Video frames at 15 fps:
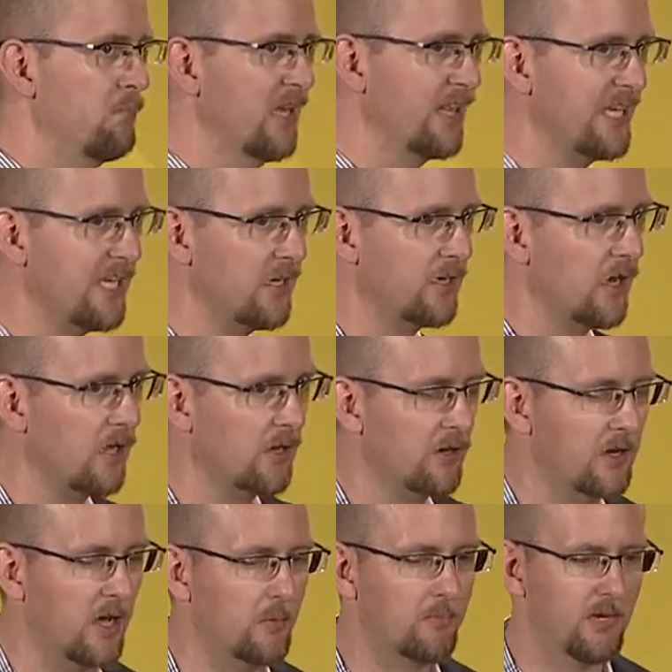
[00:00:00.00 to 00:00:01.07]
billion
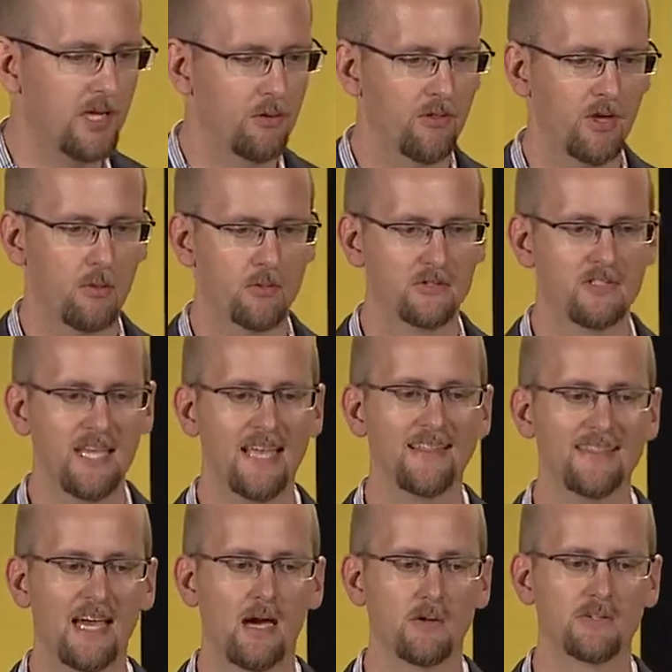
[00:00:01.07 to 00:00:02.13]
company with almost
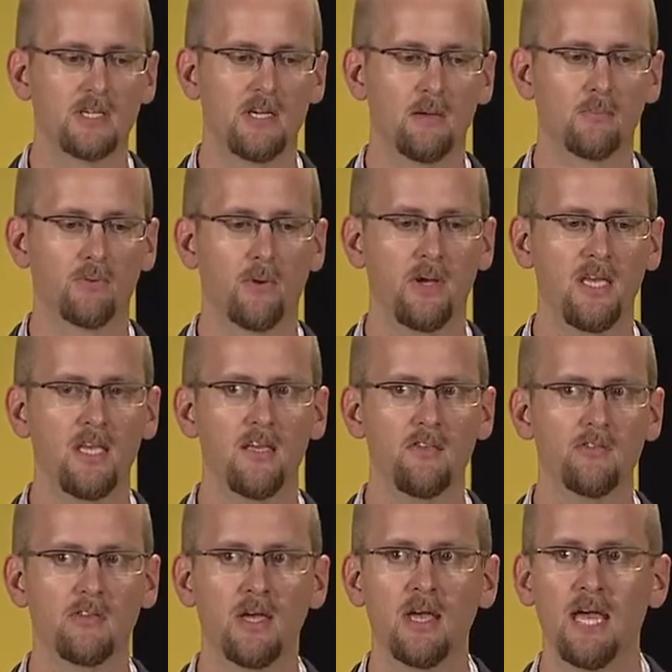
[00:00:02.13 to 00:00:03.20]
10,000
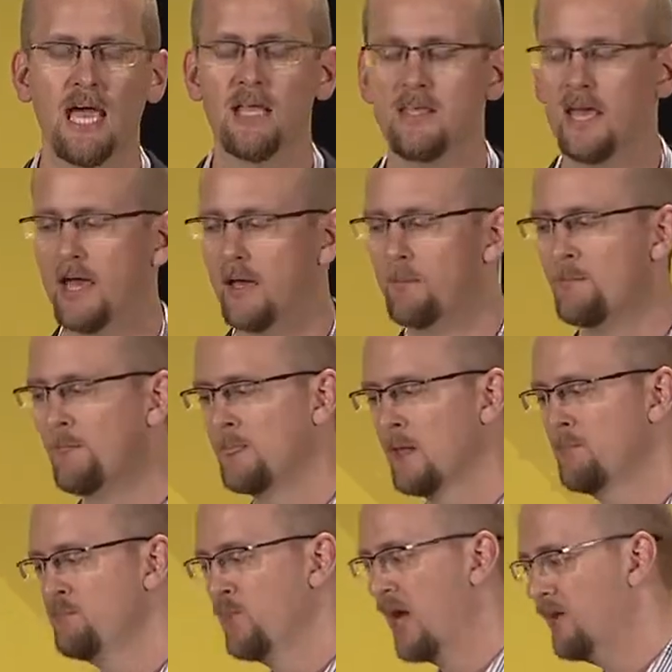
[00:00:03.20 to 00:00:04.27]
employees. And yet,
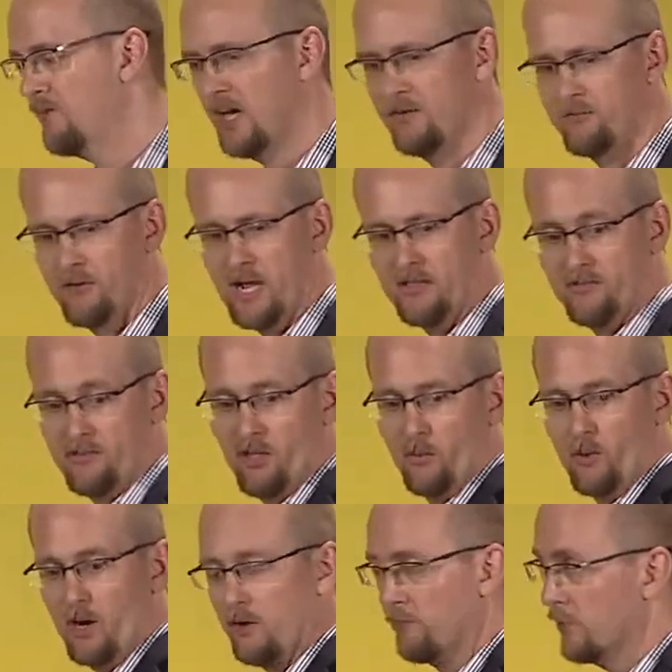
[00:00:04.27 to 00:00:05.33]
I've had friends that
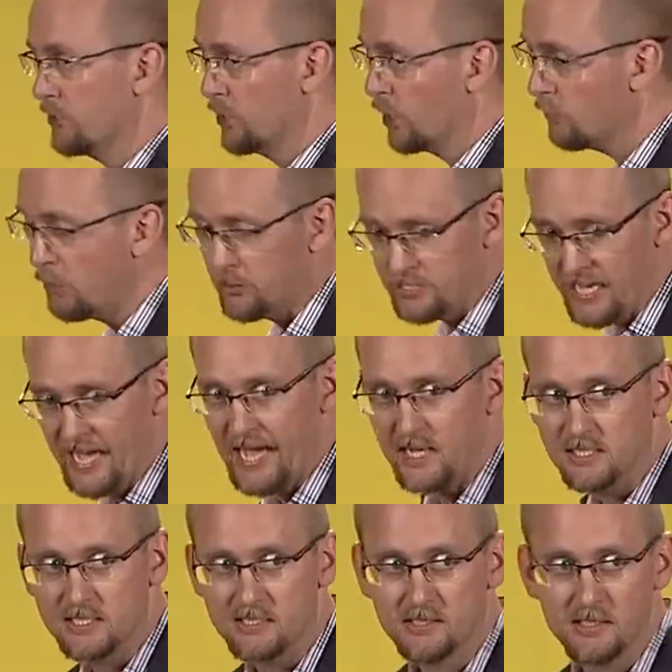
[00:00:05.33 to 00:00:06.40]
work for
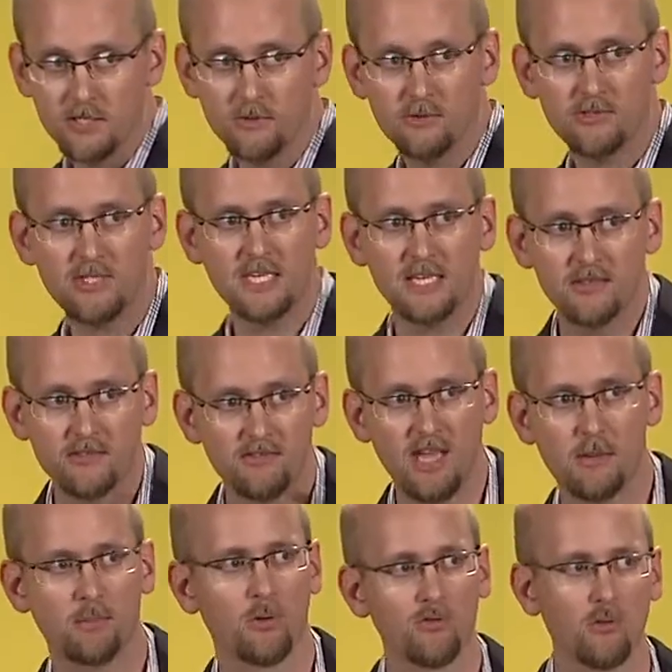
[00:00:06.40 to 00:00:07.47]
TurboTax that you see in
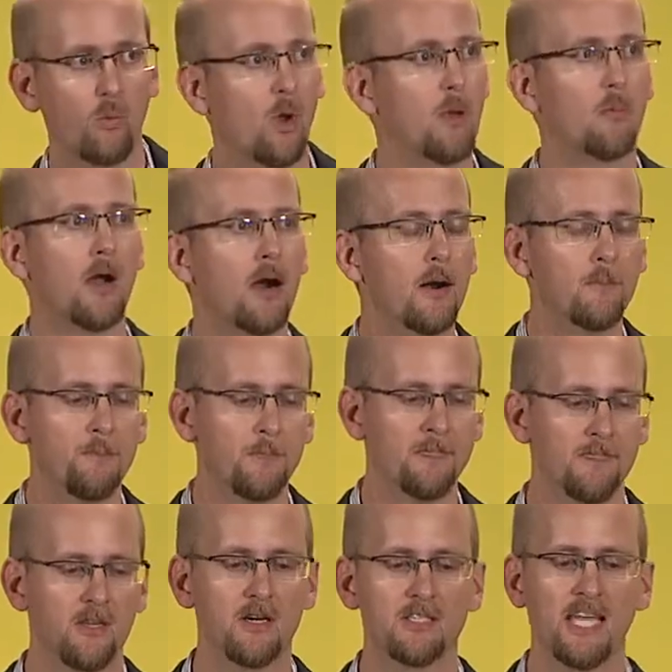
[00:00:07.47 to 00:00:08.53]
Staples and Walmart
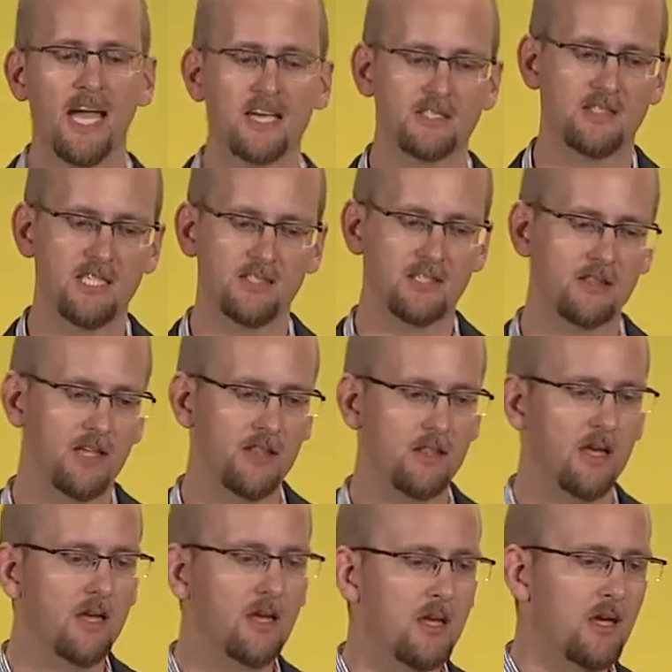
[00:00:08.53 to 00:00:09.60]
during tax season that
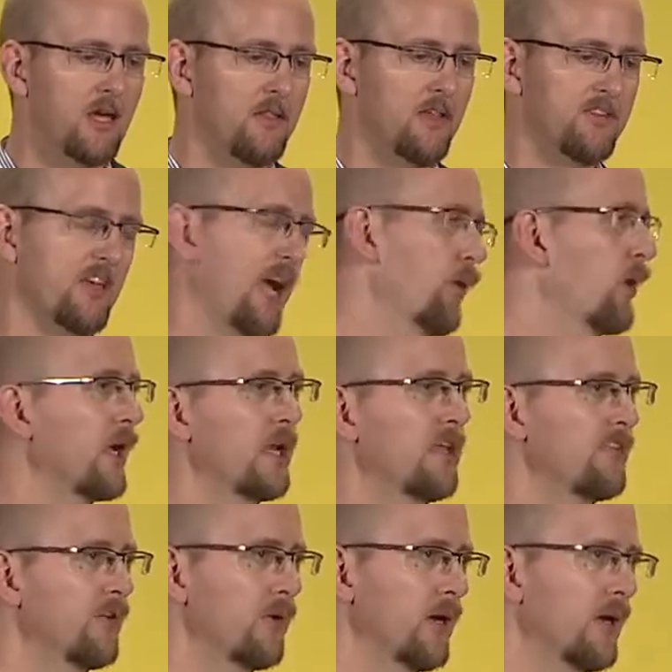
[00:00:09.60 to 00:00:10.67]
they say, I work at
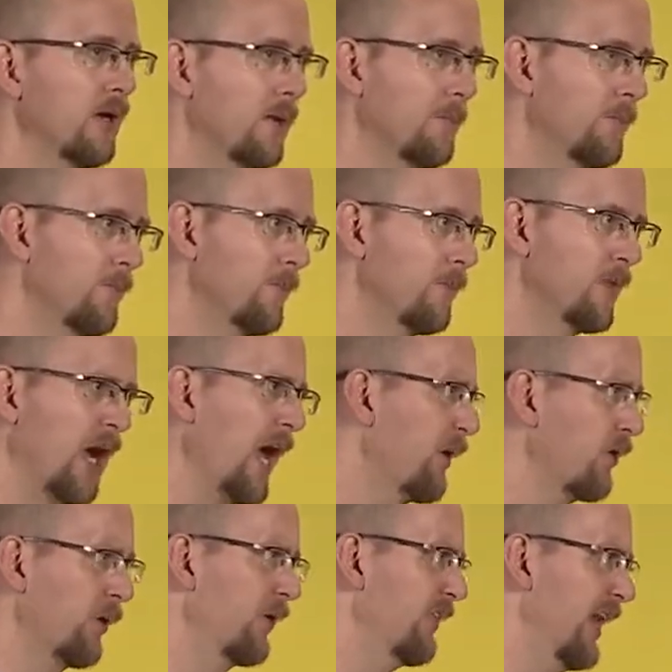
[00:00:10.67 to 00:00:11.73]
Intuit. I
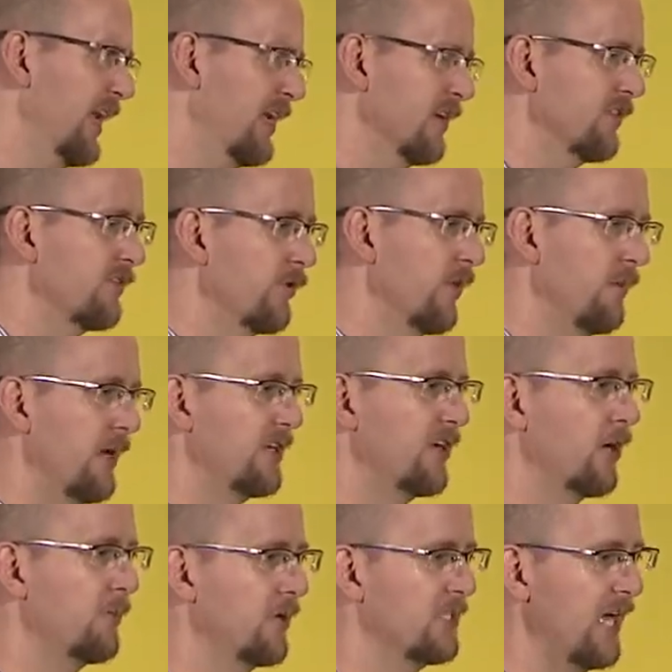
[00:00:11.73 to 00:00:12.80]
don't know what that is. Well, they make
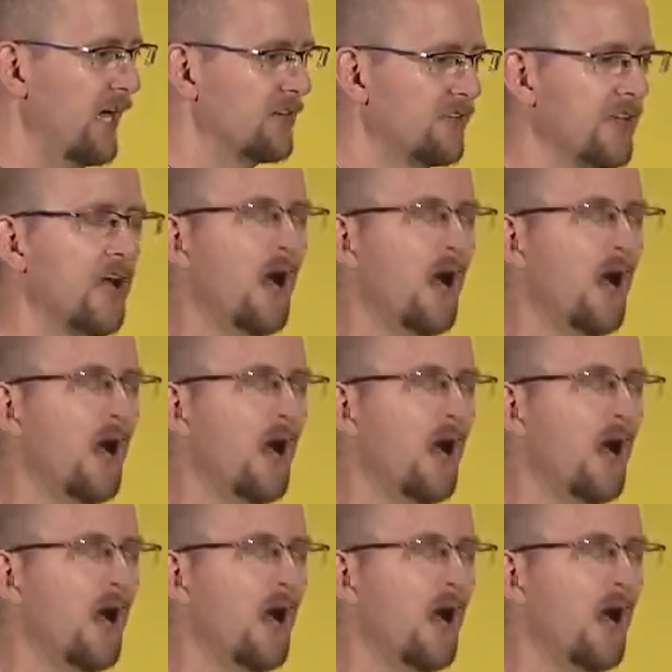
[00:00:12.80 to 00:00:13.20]
TurboTax. Like,